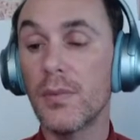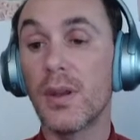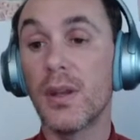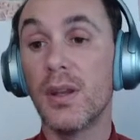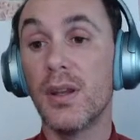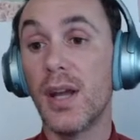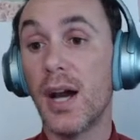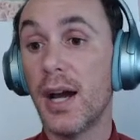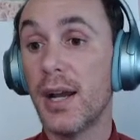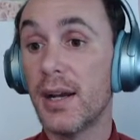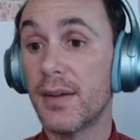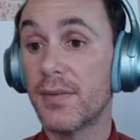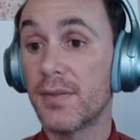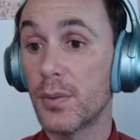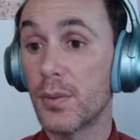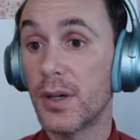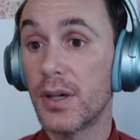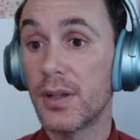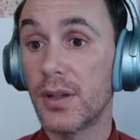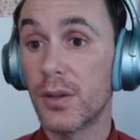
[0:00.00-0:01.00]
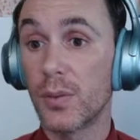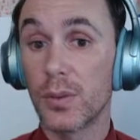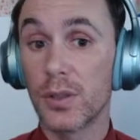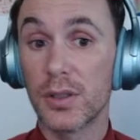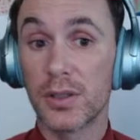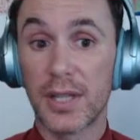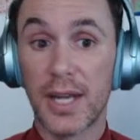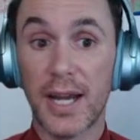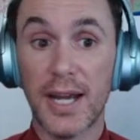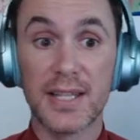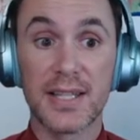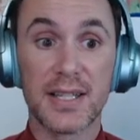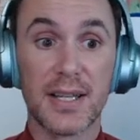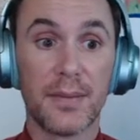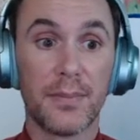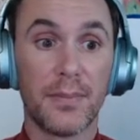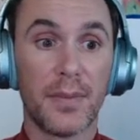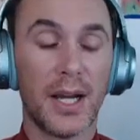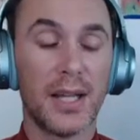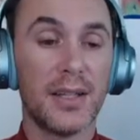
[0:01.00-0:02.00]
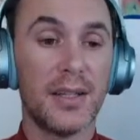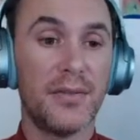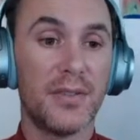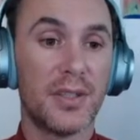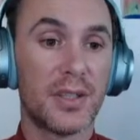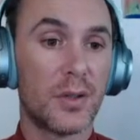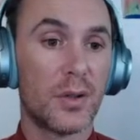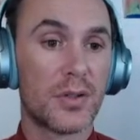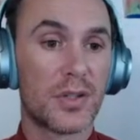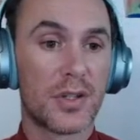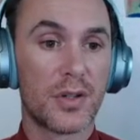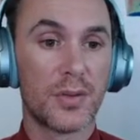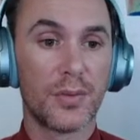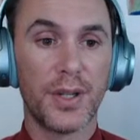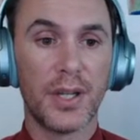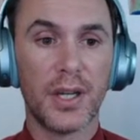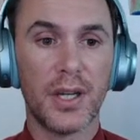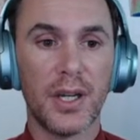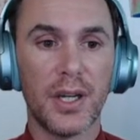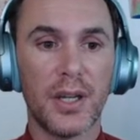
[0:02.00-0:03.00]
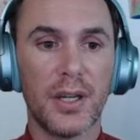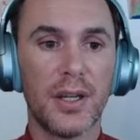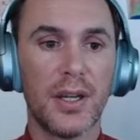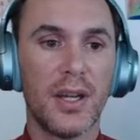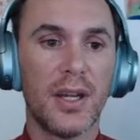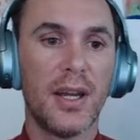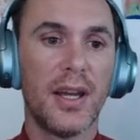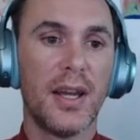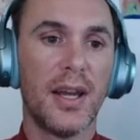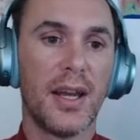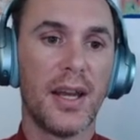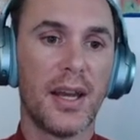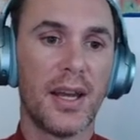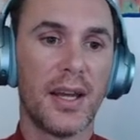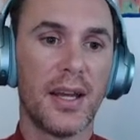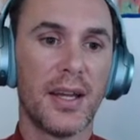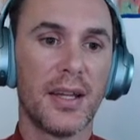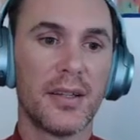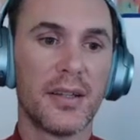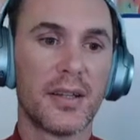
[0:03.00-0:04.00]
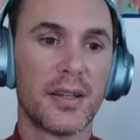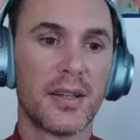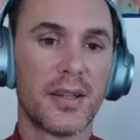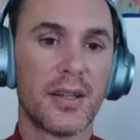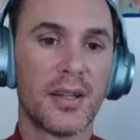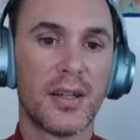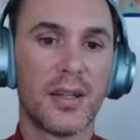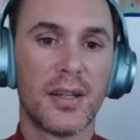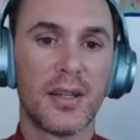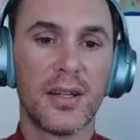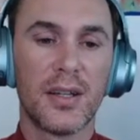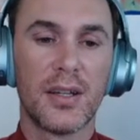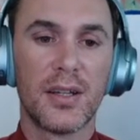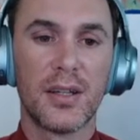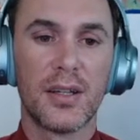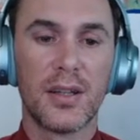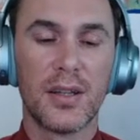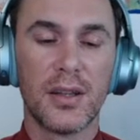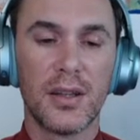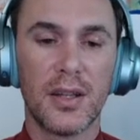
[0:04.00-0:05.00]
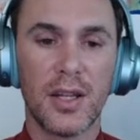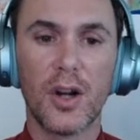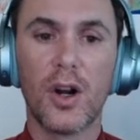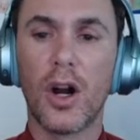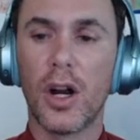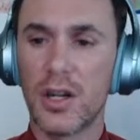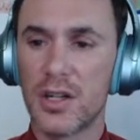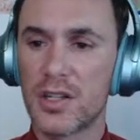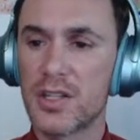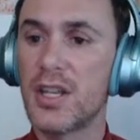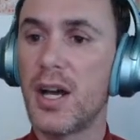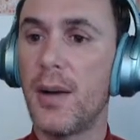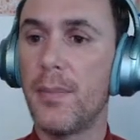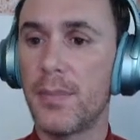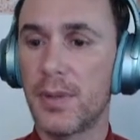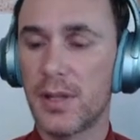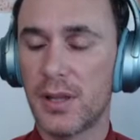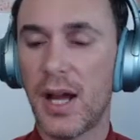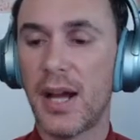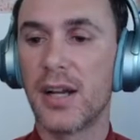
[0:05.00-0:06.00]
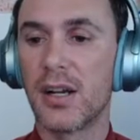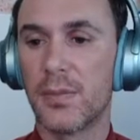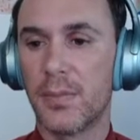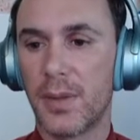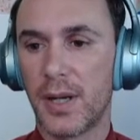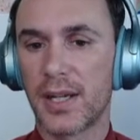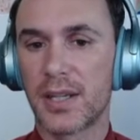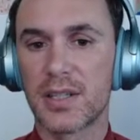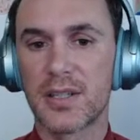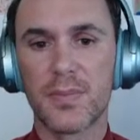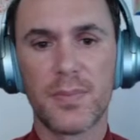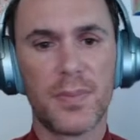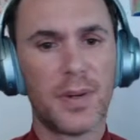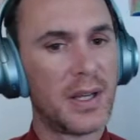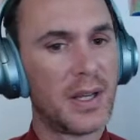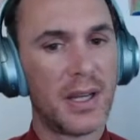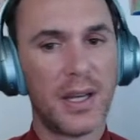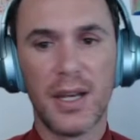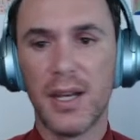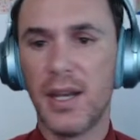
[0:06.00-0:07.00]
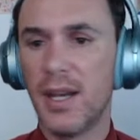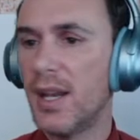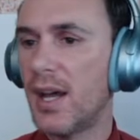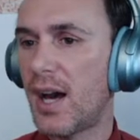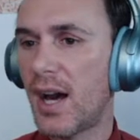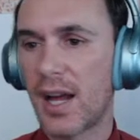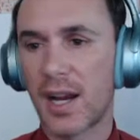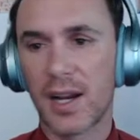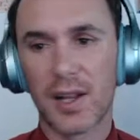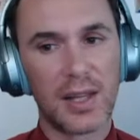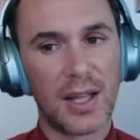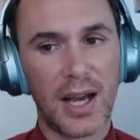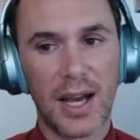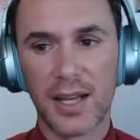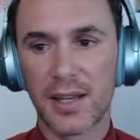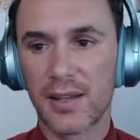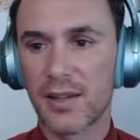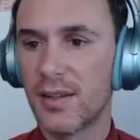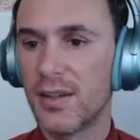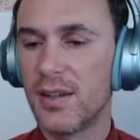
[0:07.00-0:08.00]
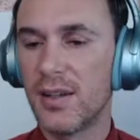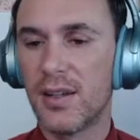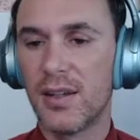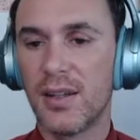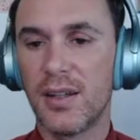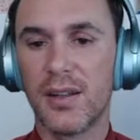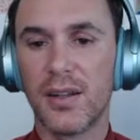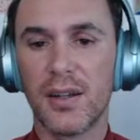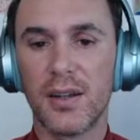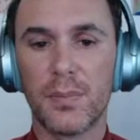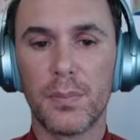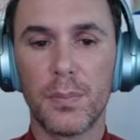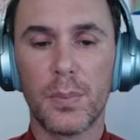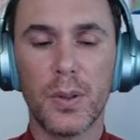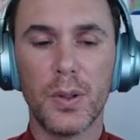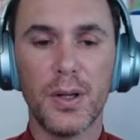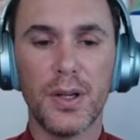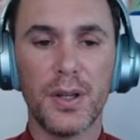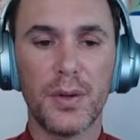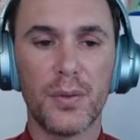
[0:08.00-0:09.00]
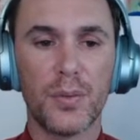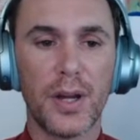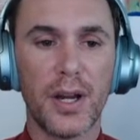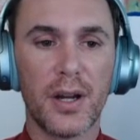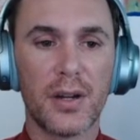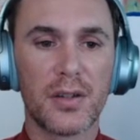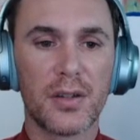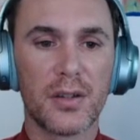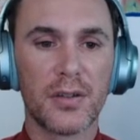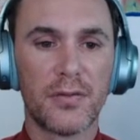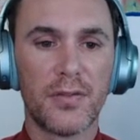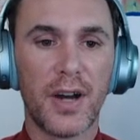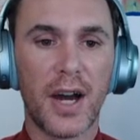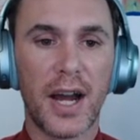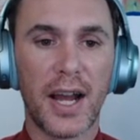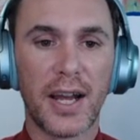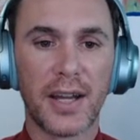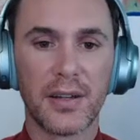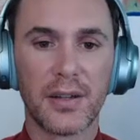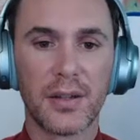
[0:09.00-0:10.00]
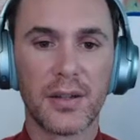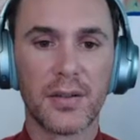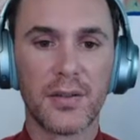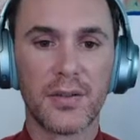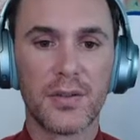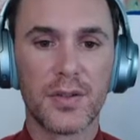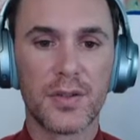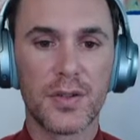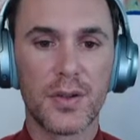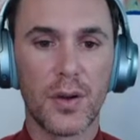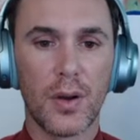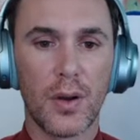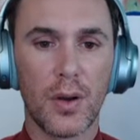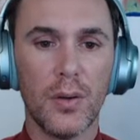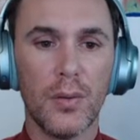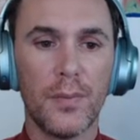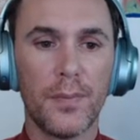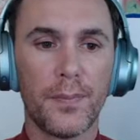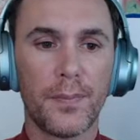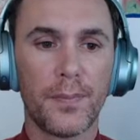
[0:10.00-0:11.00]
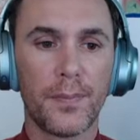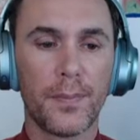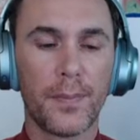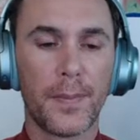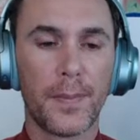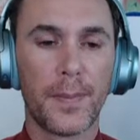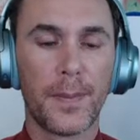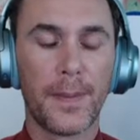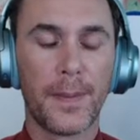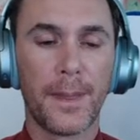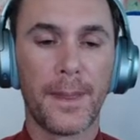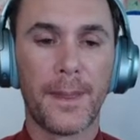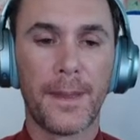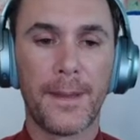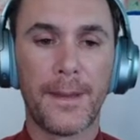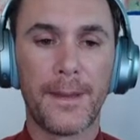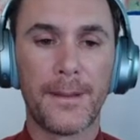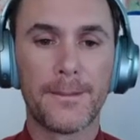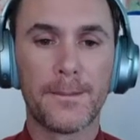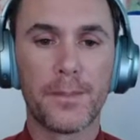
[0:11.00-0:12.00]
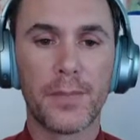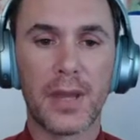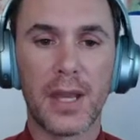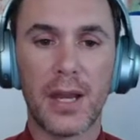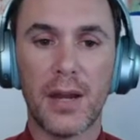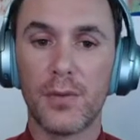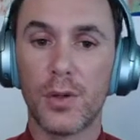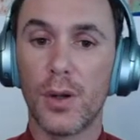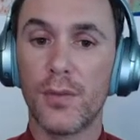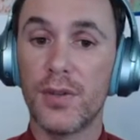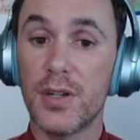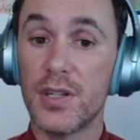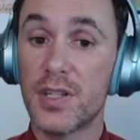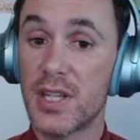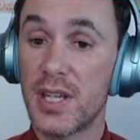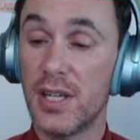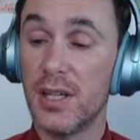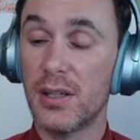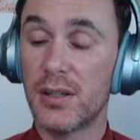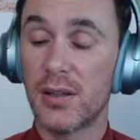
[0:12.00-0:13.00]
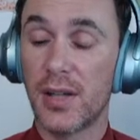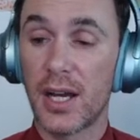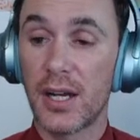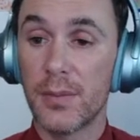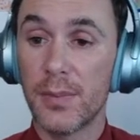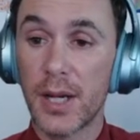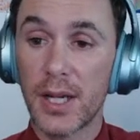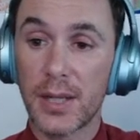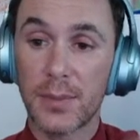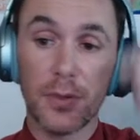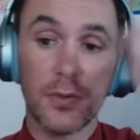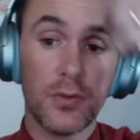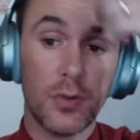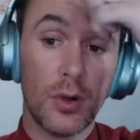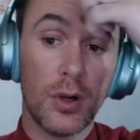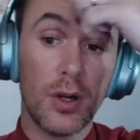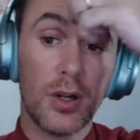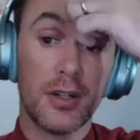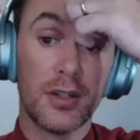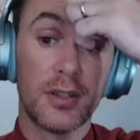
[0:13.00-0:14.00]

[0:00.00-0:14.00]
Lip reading: not everywhere in the world has them. I live in Costa Rica, and there are some glider bikes, but not a lot. They're pretty rare to find. So, have you ever seen a glider bike before?